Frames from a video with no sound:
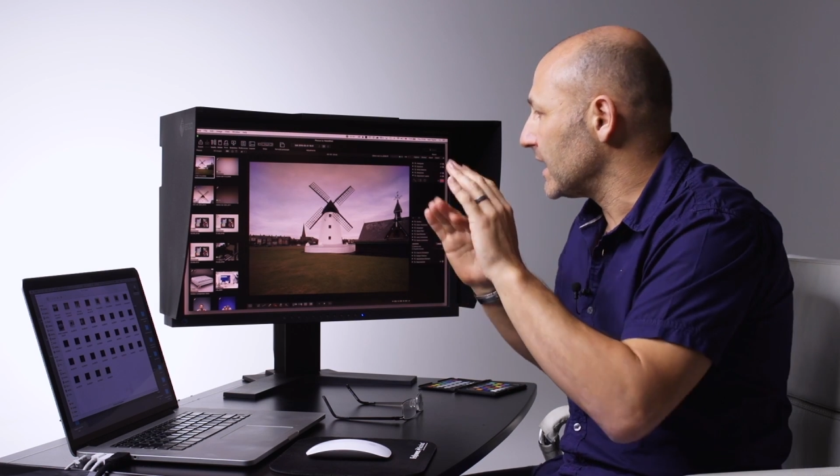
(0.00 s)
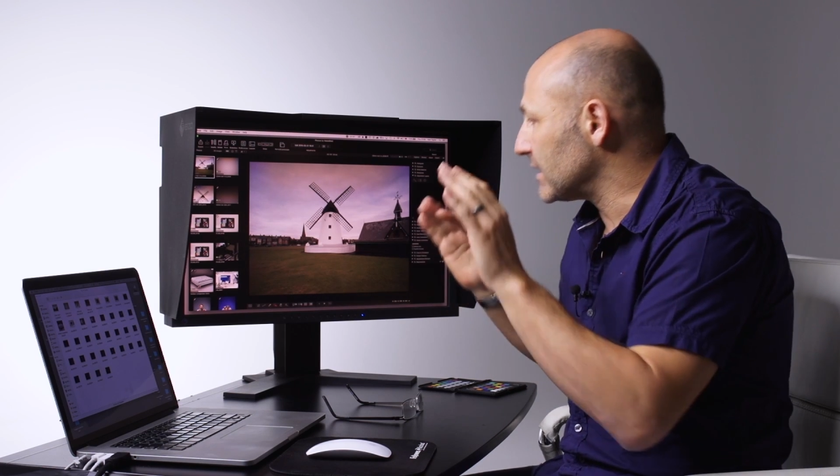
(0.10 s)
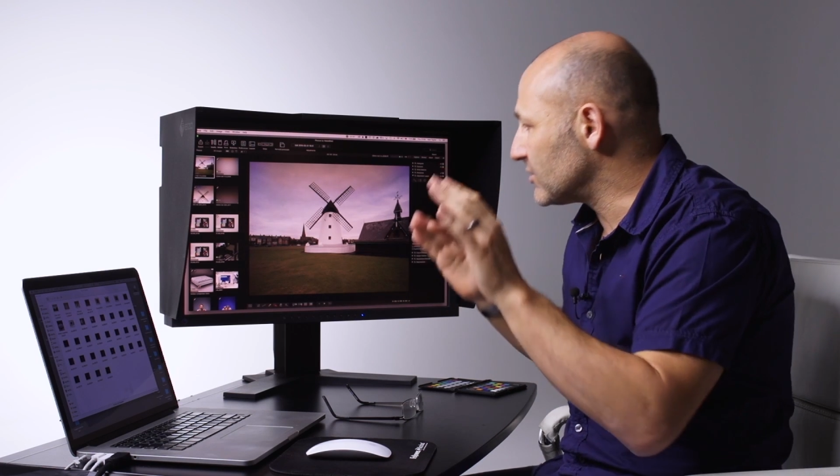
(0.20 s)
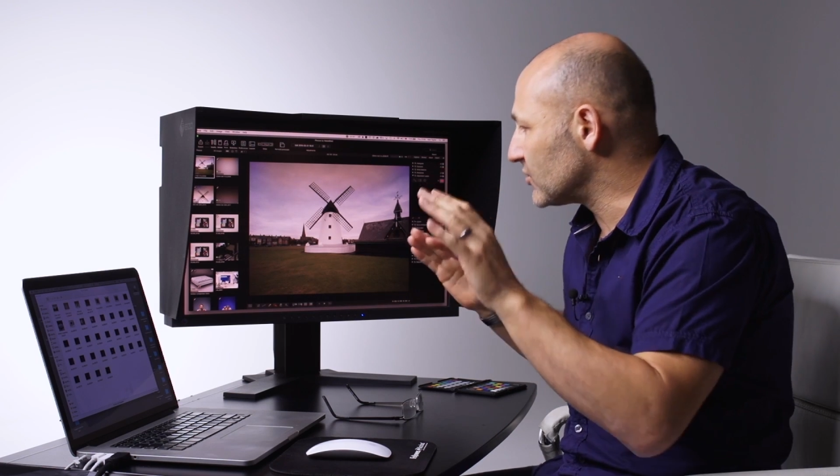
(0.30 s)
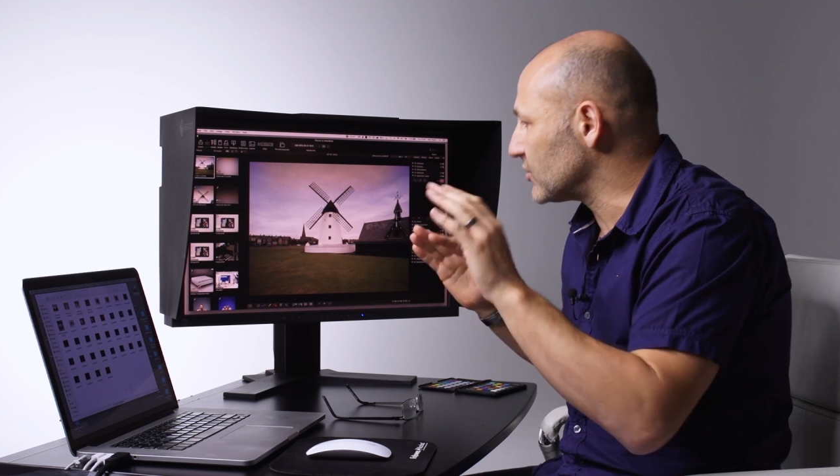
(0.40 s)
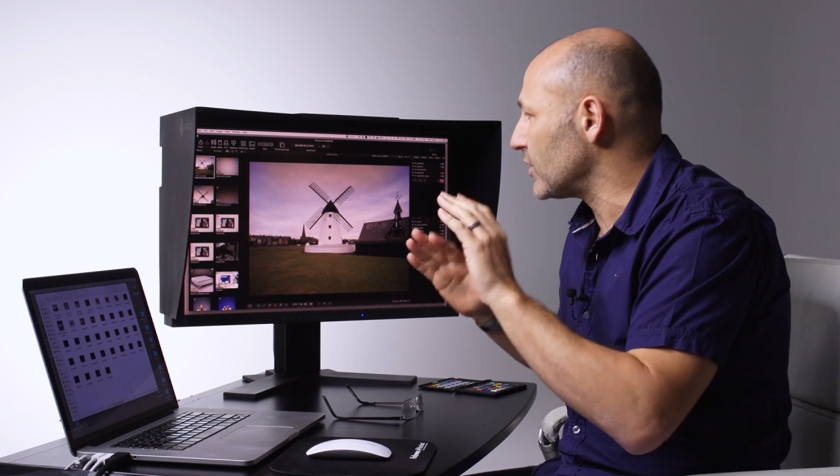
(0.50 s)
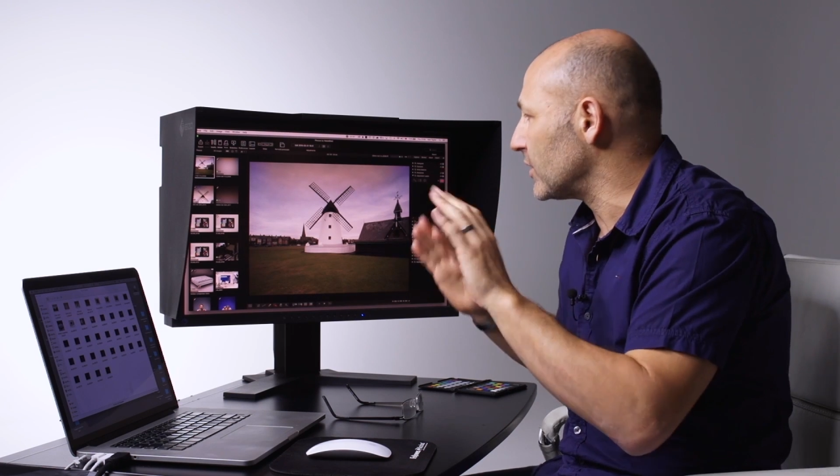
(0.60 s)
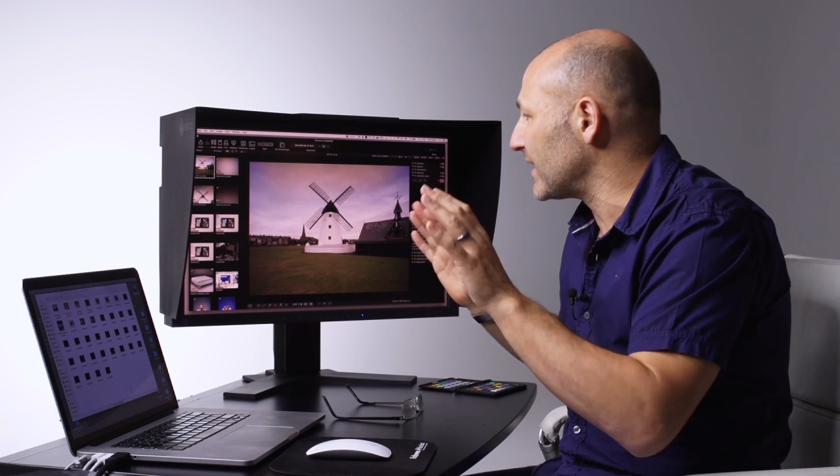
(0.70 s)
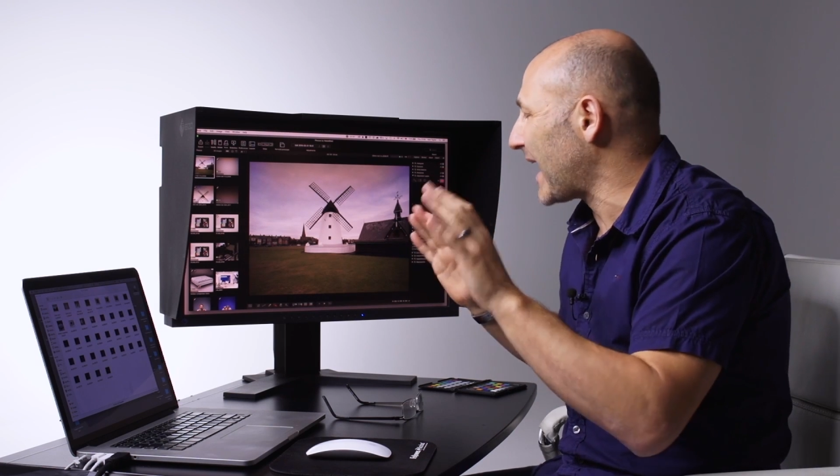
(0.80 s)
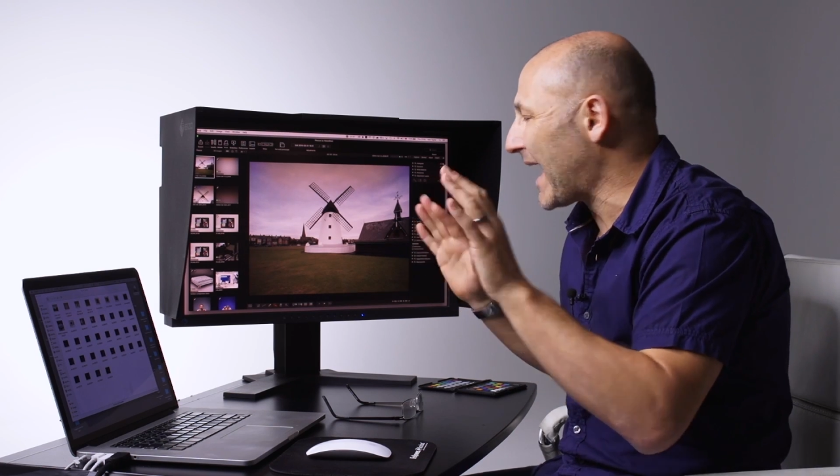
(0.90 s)
in
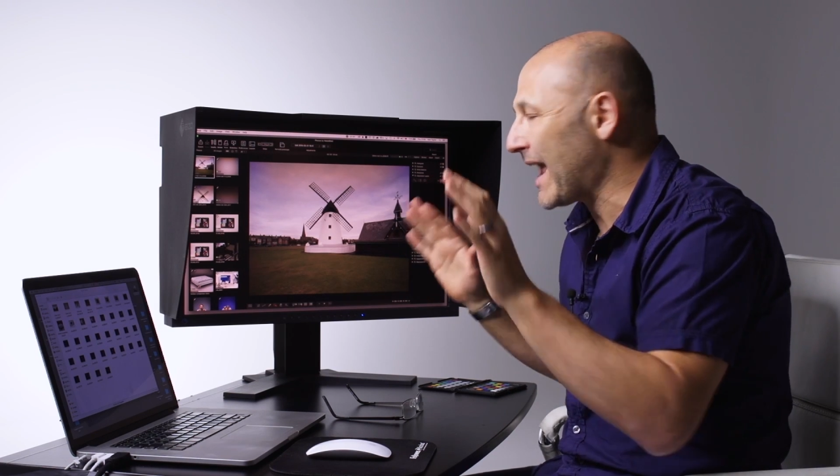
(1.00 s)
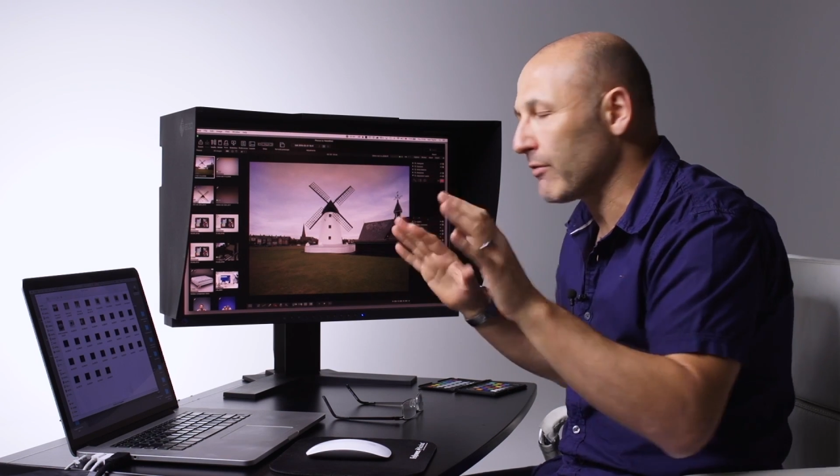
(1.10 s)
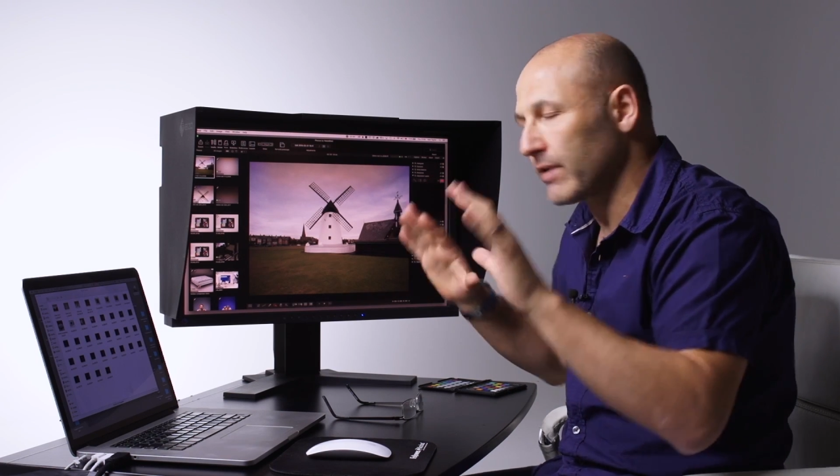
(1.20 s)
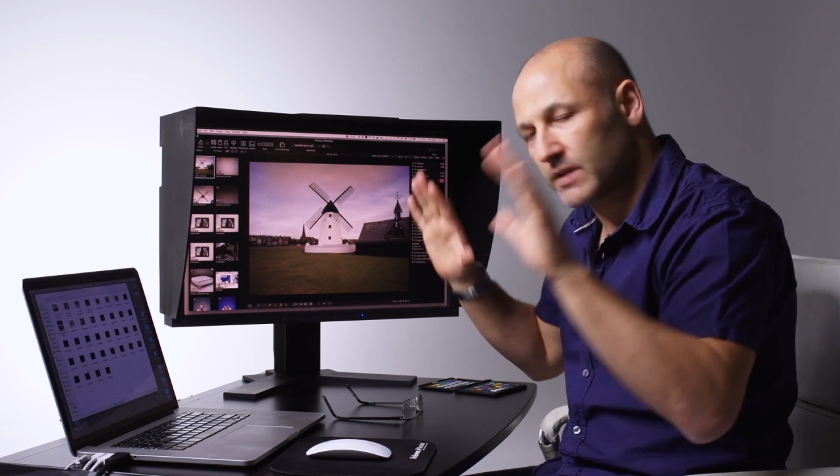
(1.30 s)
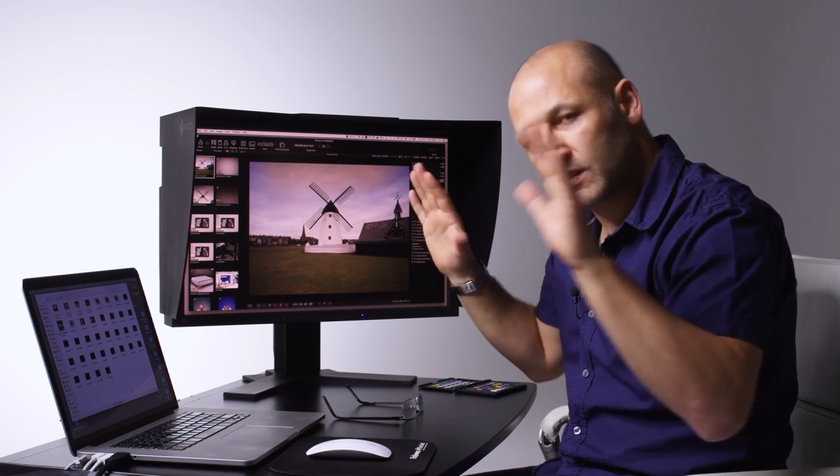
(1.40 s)
certain areas,